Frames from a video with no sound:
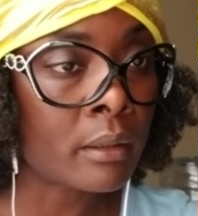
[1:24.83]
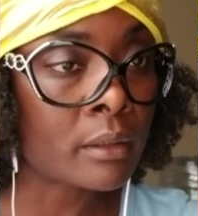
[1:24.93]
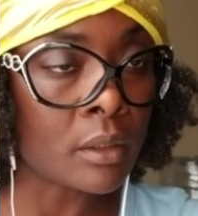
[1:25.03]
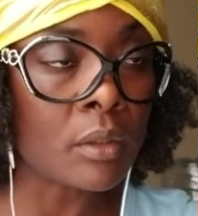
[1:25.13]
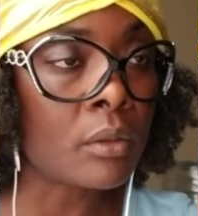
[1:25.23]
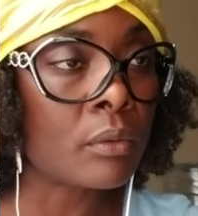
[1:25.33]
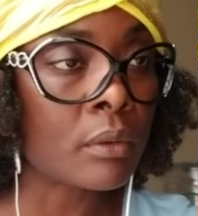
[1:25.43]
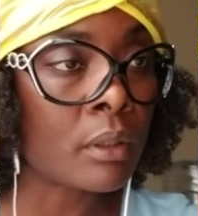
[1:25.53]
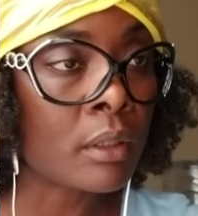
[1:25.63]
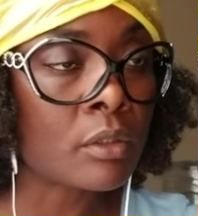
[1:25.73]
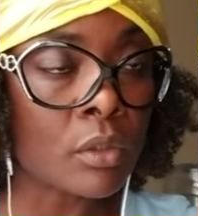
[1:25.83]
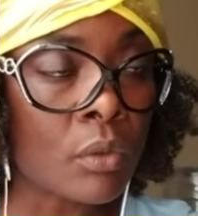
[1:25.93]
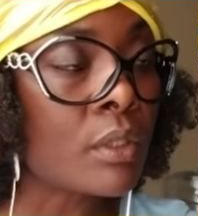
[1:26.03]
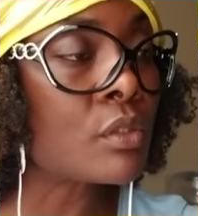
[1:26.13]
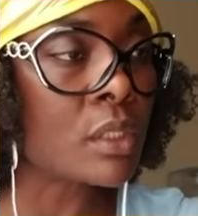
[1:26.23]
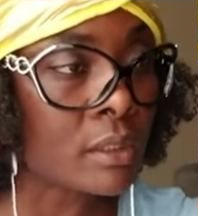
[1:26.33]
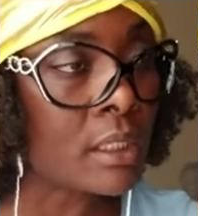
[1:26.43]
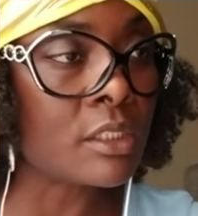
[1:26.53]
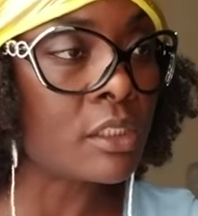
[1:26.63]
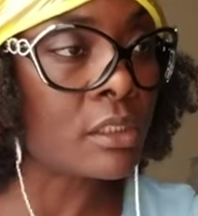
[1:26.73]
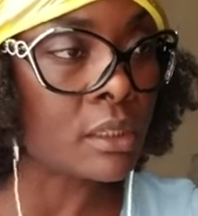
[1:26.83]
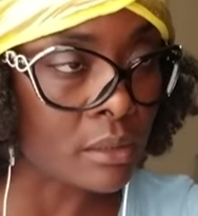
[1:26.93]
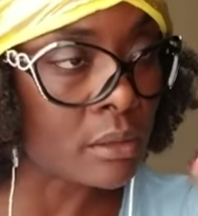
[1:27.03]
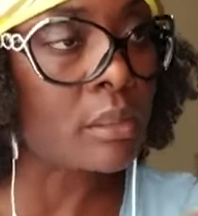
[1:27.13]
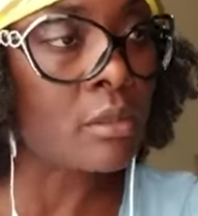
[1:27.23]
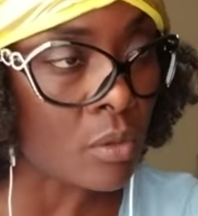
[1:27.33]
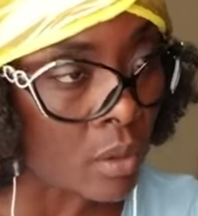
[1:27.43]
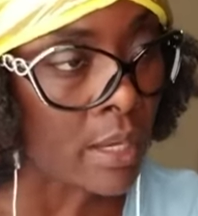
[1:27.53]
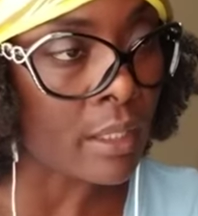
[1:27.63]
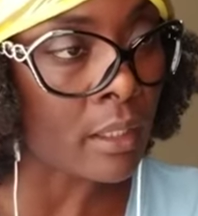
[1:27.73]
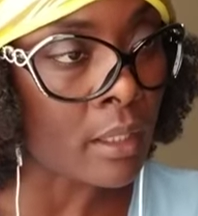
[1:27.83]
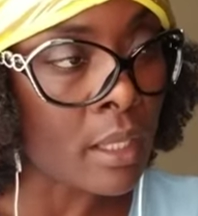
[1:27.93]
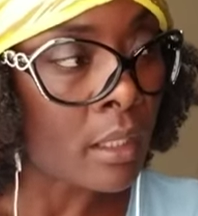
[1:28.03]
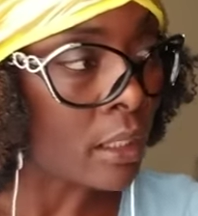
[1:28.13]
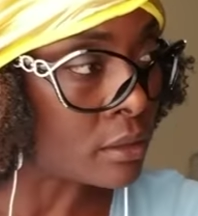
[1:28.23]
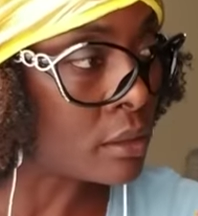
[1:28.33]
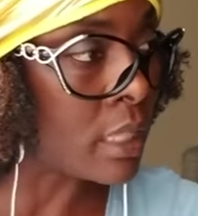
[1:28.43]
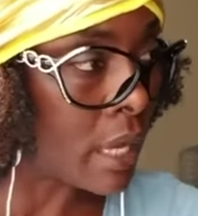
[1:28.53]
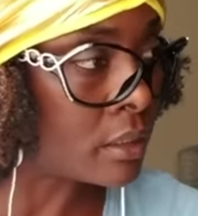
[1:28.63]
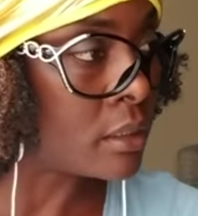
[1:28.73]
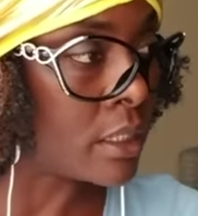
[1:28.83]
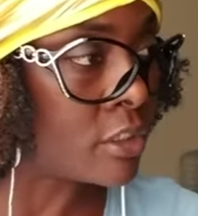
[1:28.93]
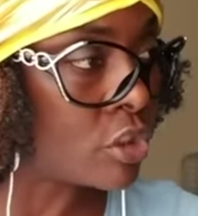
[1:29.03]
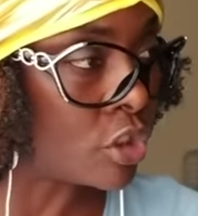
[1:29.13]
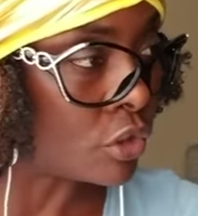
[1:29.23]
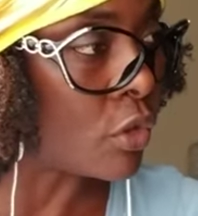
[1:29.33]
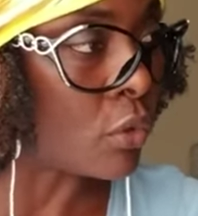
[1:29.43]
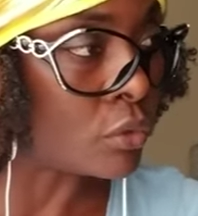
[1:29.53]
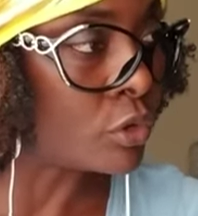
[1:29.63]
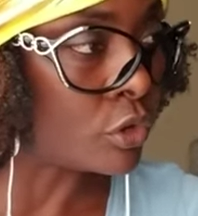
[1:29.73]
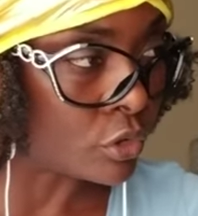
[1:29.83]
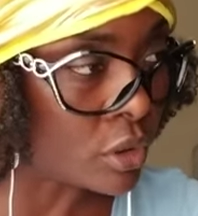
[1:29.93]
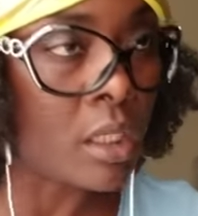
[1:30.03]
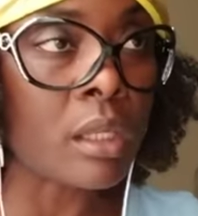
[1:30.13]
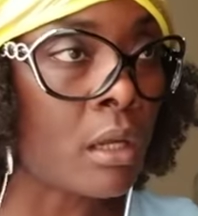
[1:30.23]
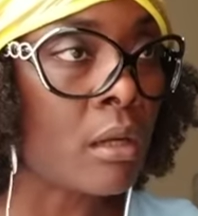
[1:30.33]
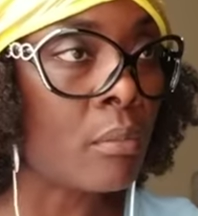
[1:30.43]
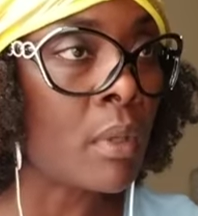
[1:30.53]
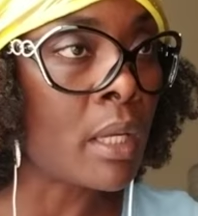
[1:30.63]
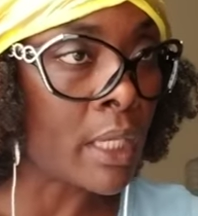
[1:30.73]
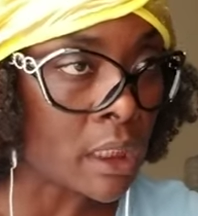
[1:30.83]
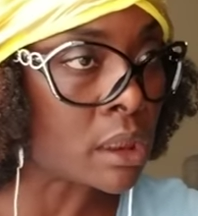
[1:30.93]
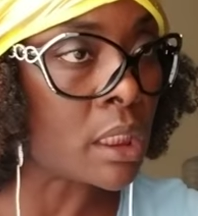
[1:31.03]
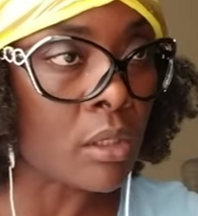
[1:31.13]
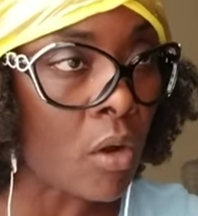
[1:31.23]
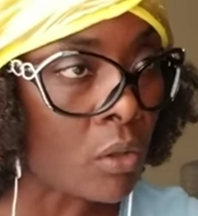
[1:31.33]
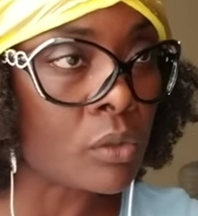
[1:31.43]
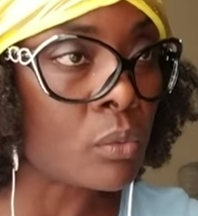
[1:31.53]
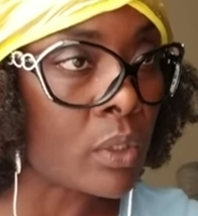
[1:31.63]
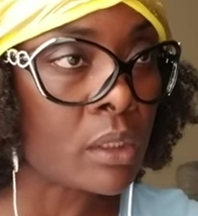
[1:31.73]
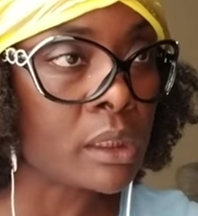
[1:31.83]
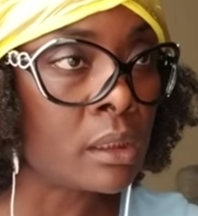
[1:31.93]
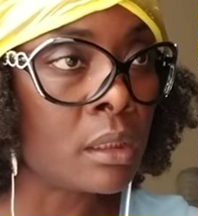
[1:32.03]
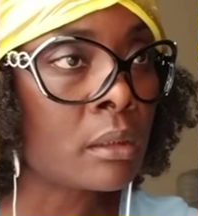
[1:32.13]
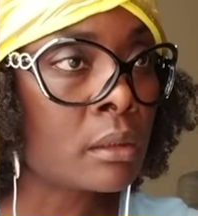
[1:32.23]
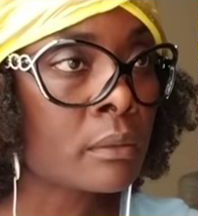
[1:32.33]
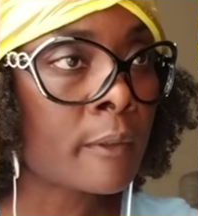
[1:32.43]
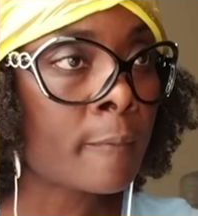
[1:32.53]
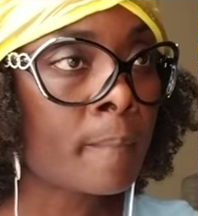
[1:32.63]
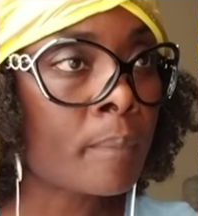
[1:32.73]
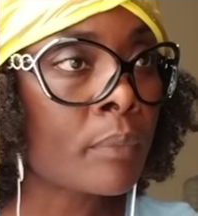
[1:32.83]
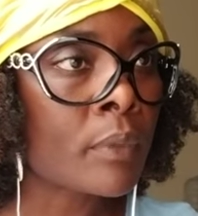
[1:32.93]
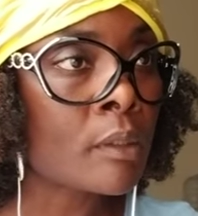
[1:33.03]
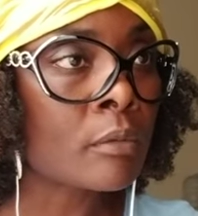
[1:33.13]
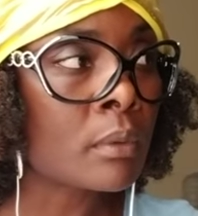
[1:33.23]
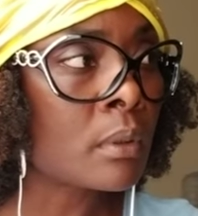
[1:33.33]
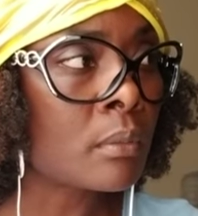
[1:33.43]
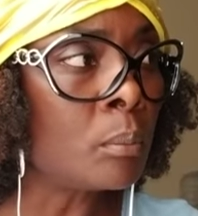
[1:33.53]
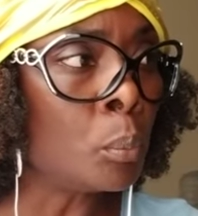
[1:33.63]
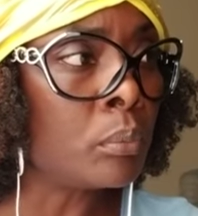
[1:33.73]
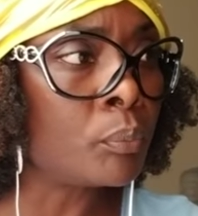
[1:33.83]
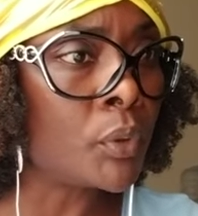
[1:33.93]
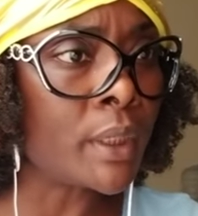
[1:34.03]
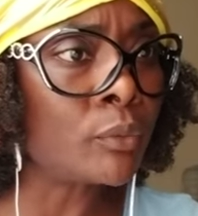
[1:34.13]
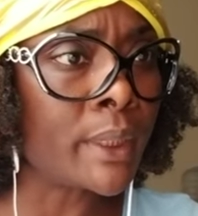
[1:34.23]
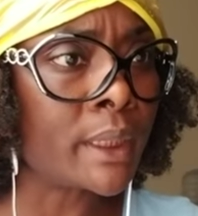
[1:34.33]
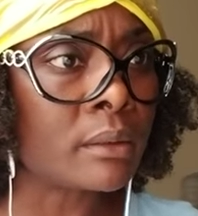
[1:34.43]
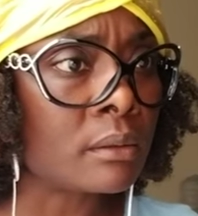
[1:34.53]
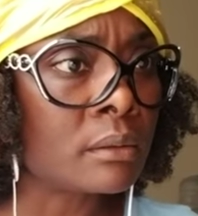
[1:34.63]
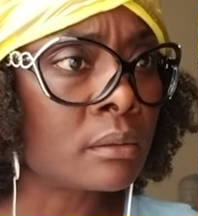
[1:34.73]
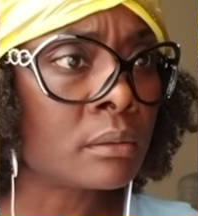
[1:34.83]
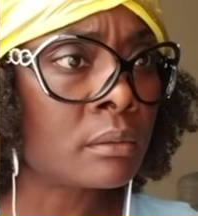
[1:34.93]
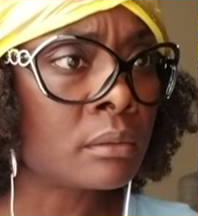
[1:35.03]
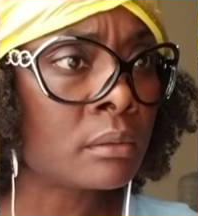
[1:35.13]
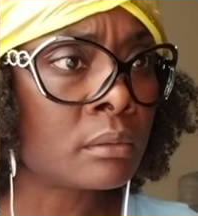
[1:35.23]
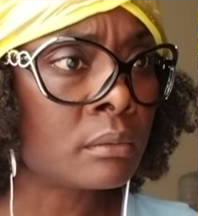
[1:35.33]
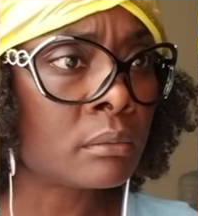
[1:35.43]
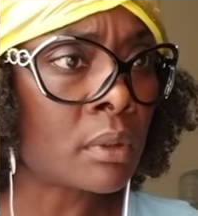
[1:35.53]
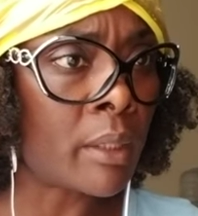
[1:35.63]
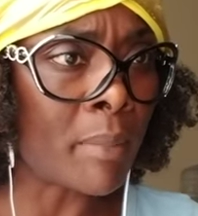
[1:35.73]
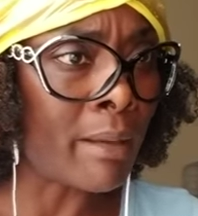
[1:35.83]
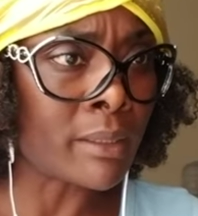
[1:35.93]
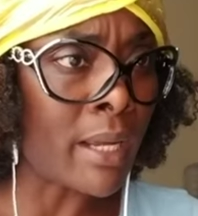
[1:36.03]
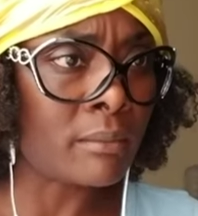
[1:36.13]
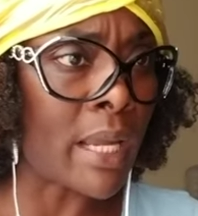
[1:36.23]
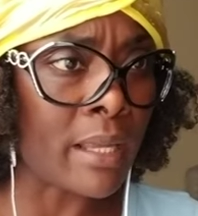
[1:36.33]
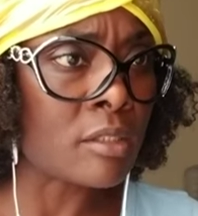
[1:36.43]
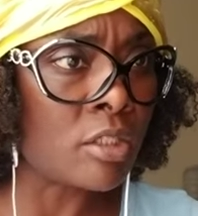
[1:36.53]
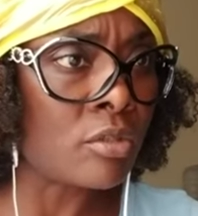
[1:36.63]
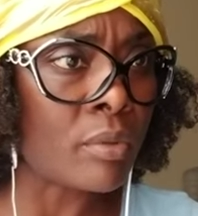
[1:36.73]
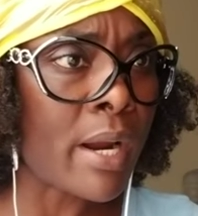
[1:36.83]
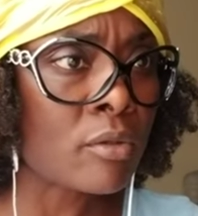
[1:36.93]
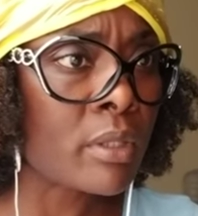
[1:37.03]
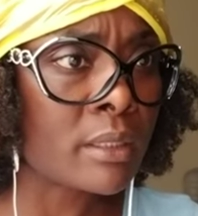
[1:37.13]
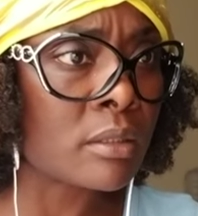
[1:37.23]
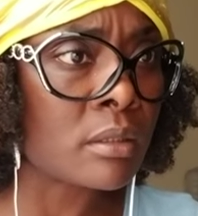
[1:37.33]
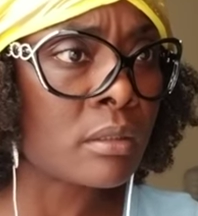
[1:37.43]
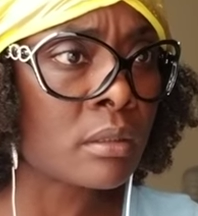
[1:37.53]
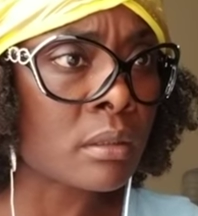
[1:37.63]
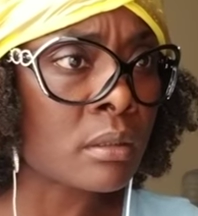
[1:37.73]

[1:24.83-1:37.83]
So on Sunday she sings in the choir, and Saturday she goes to the club and sing all the worldly. Boy, what? Am I not asking the right questions?